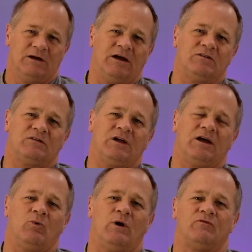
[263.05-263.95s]
and stay
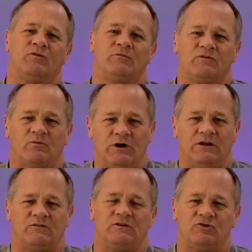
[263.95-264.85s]
away from
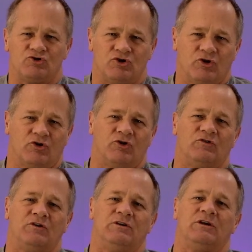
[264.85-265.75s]
sweets and
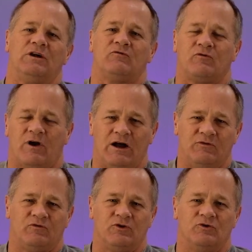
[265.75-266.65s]
sugars and, and fried
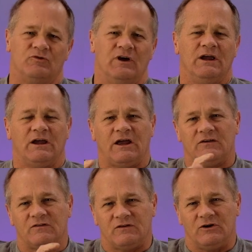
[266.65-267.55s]
foods
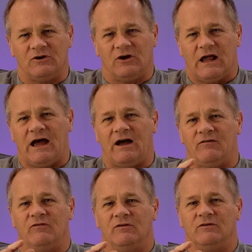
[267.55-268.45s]
and still
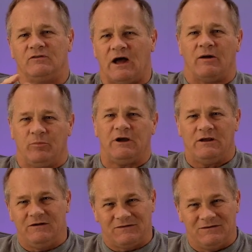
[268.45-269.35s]
have
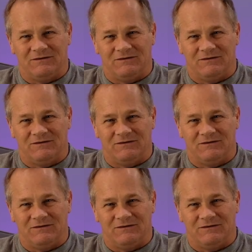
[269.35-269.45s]
diabetes.